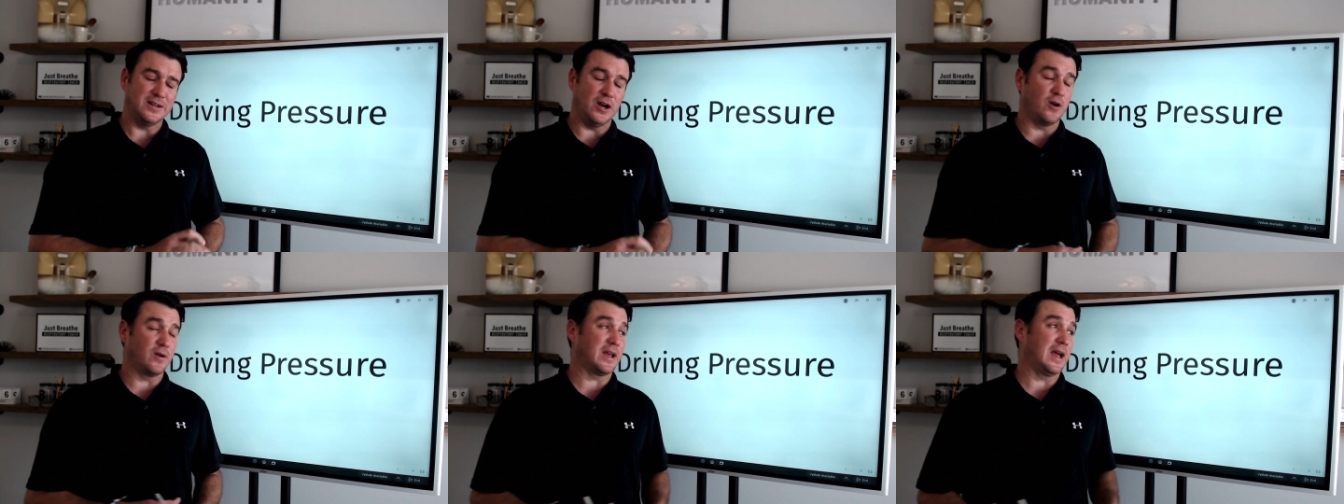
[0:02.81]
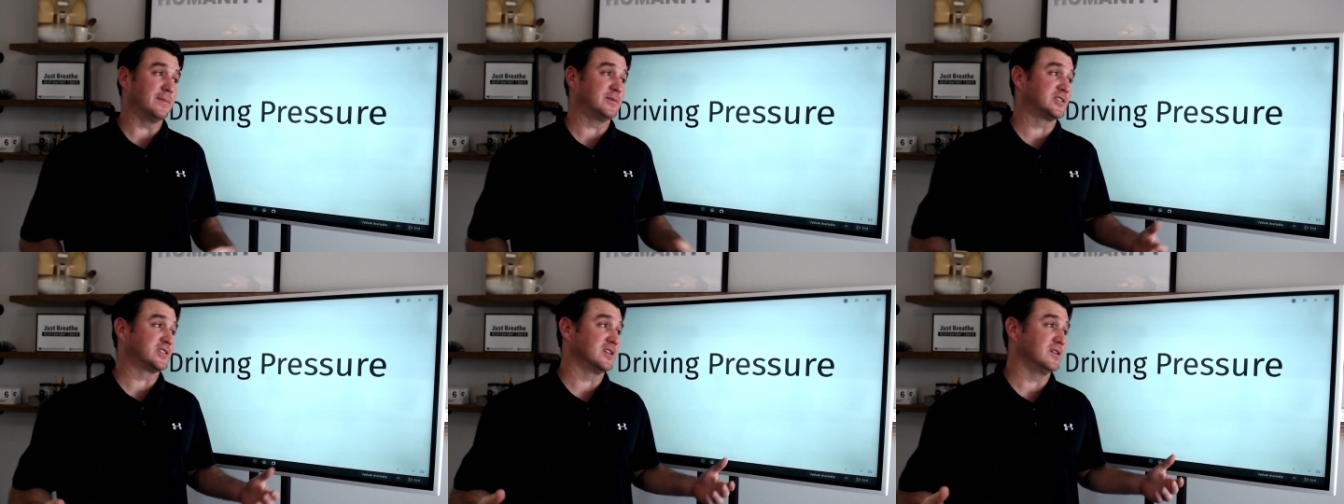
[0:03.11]

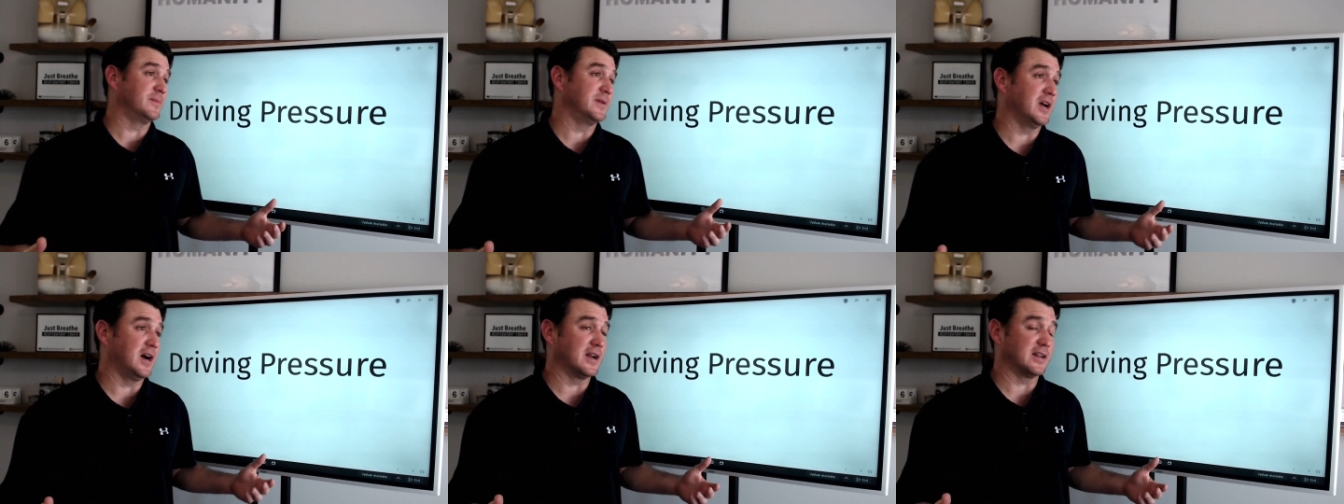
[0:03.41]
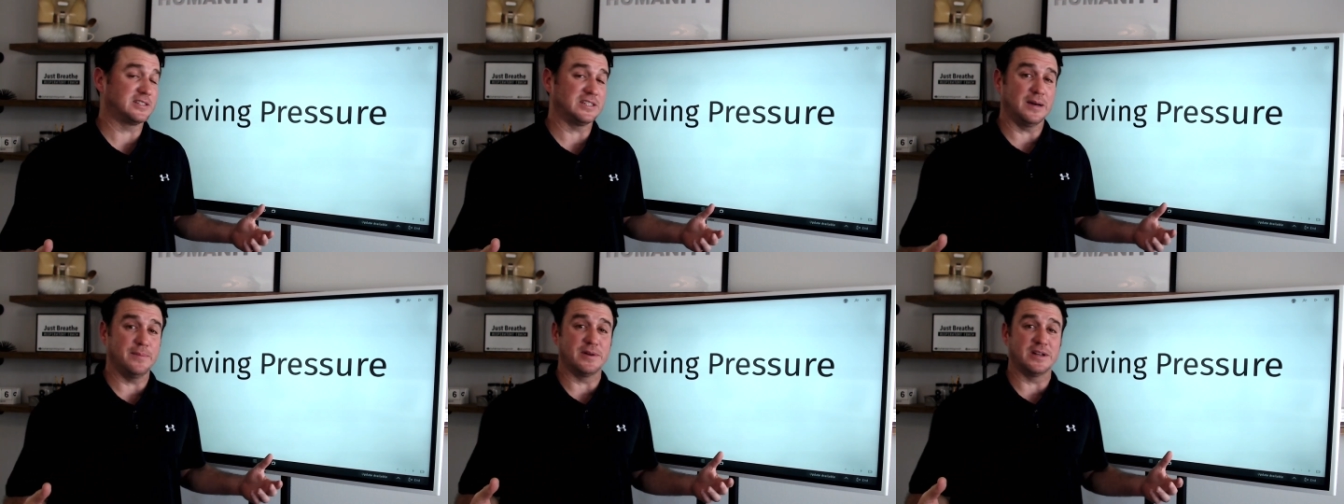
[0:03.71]
okay, I'm just gonna be
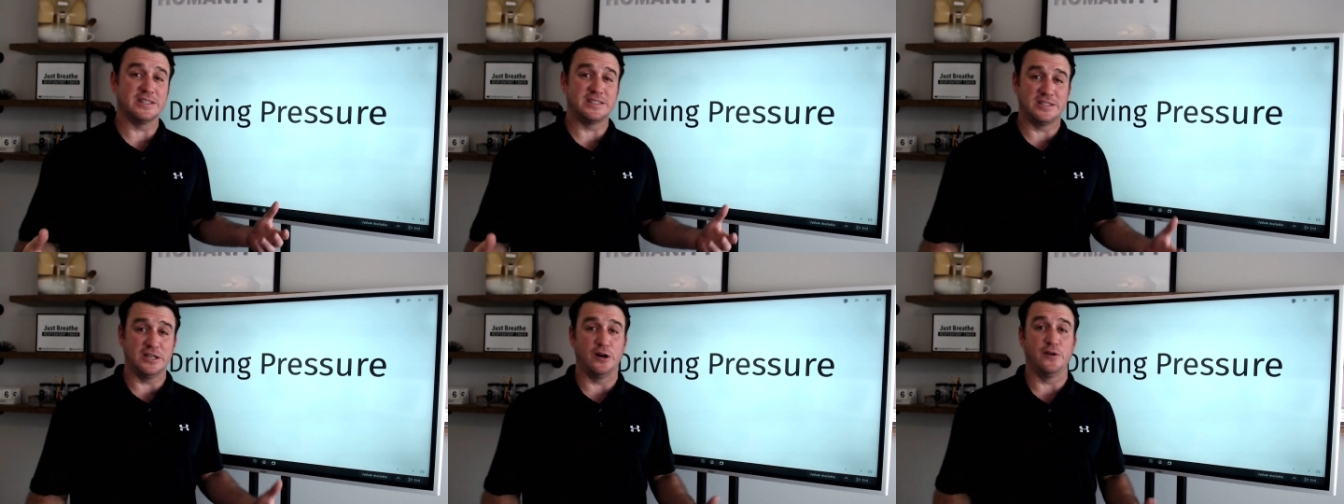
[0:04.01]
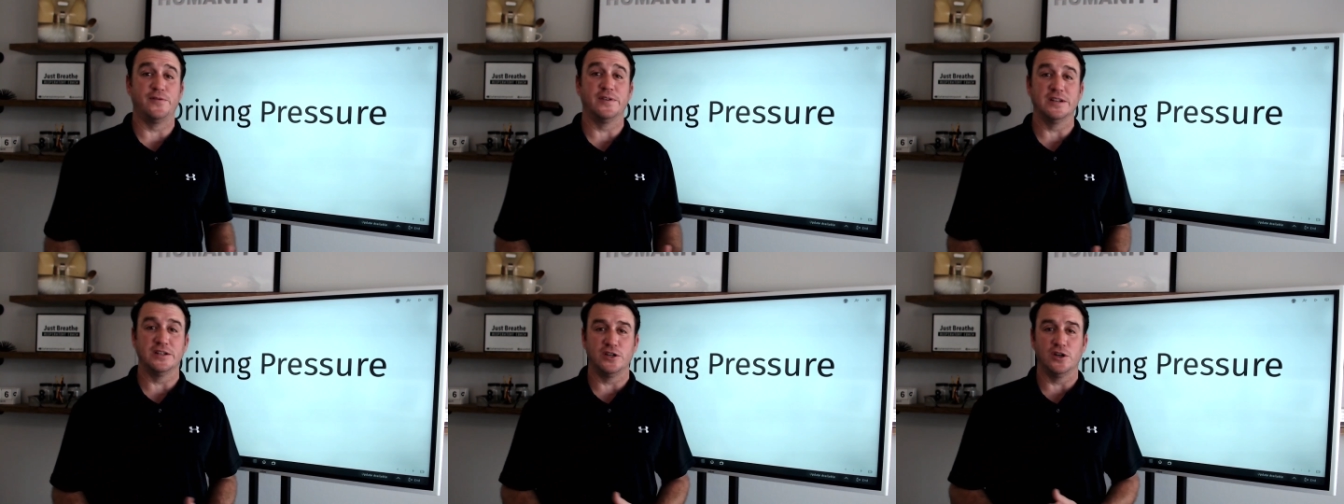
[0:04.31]
honest, I'm gonna
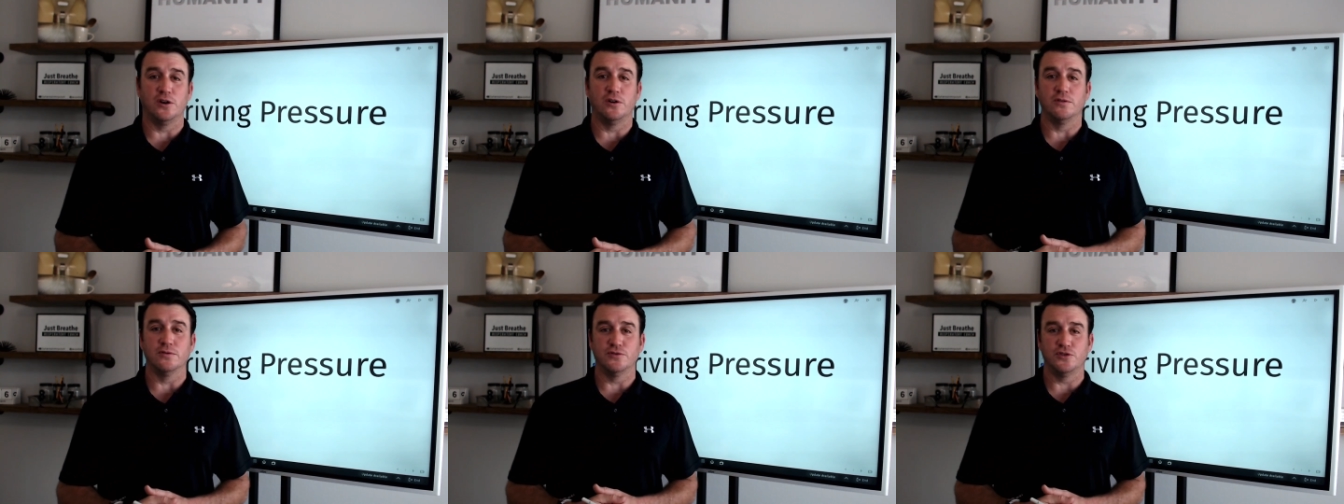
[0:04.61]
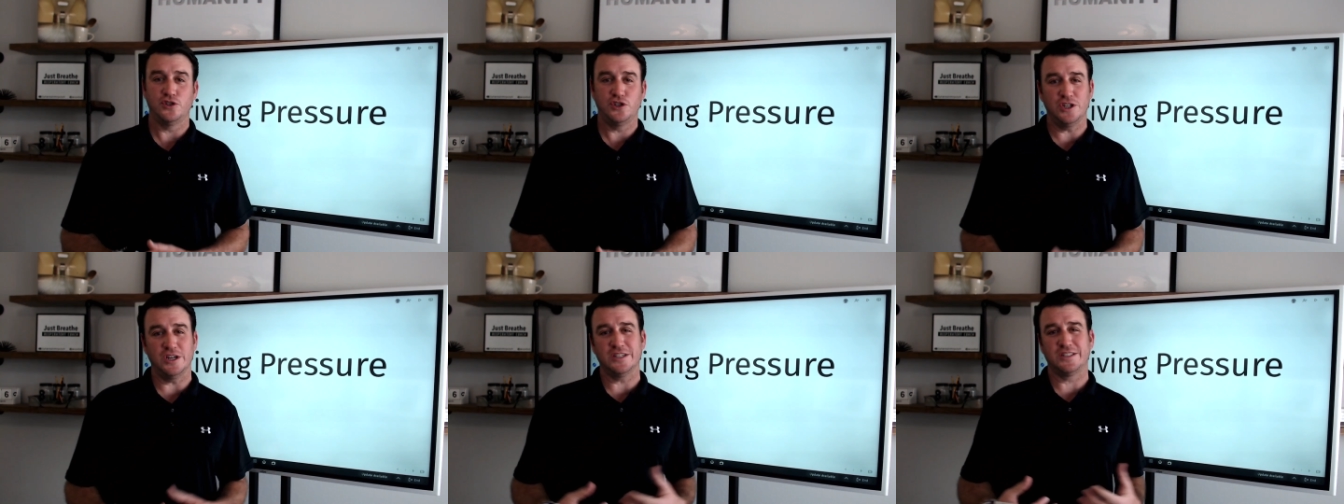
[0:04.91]
self
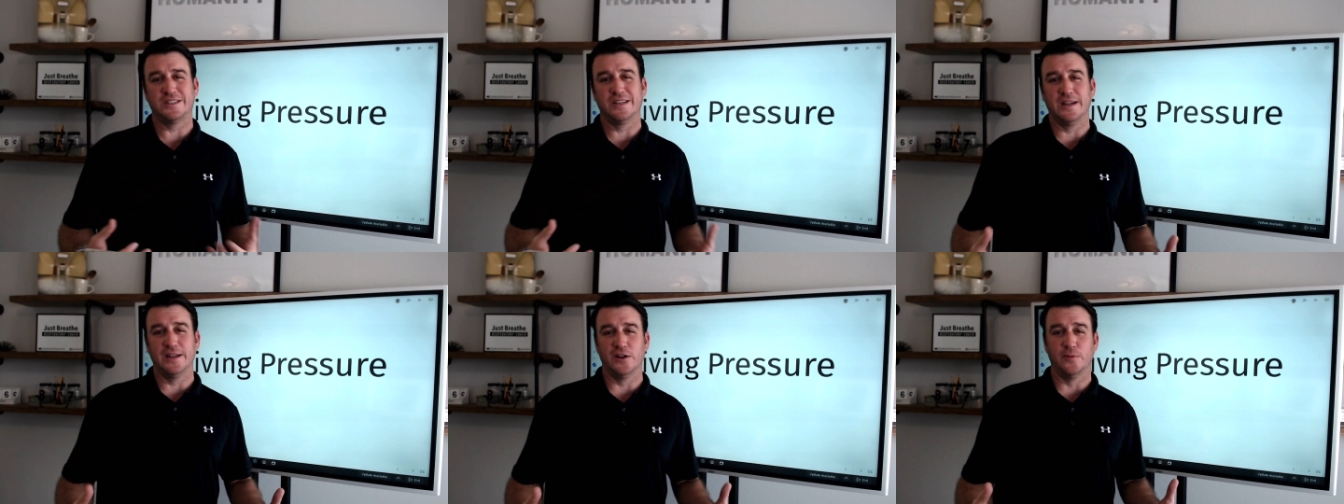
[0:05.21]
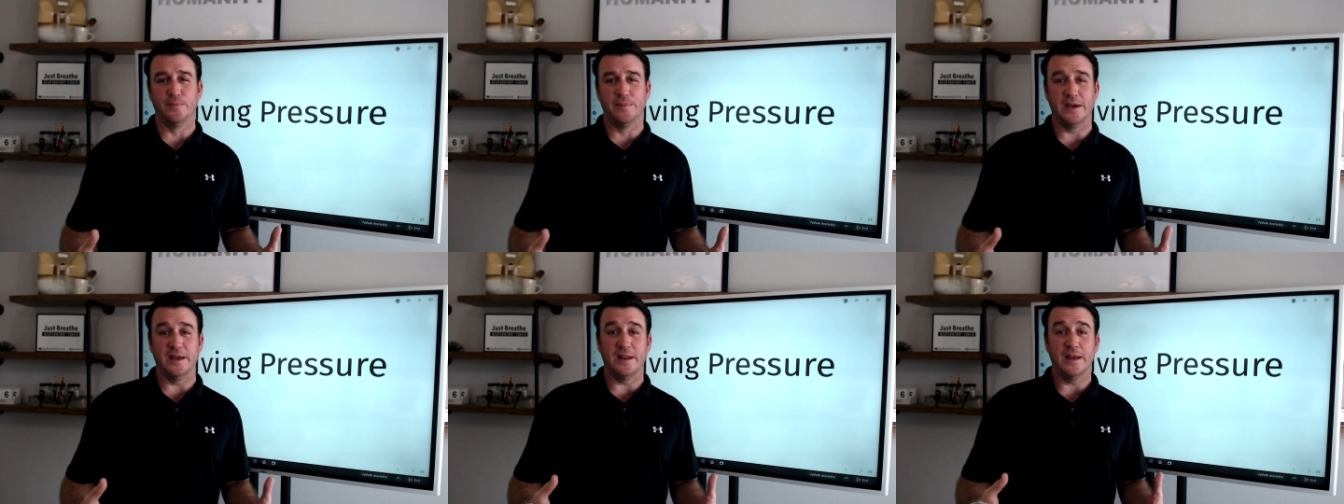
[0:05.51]
indulge just a
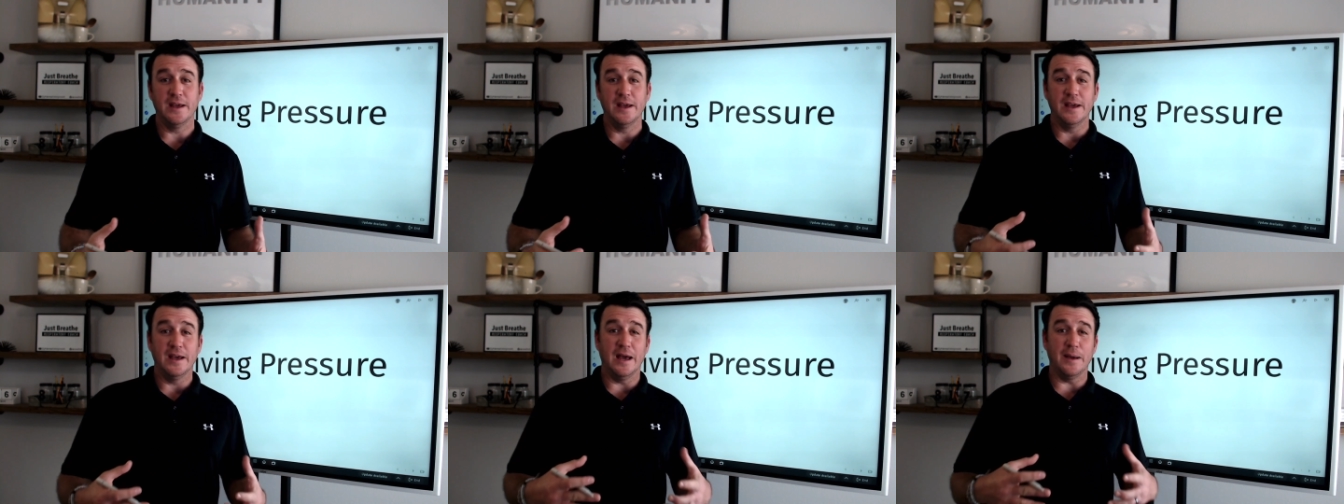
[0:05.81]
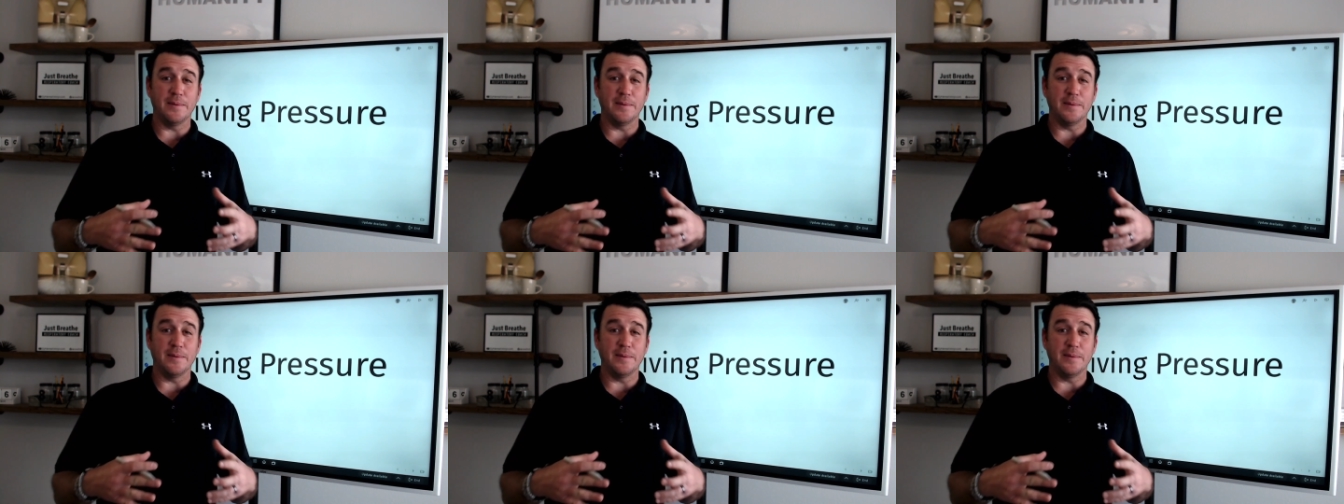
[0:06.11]
little bit.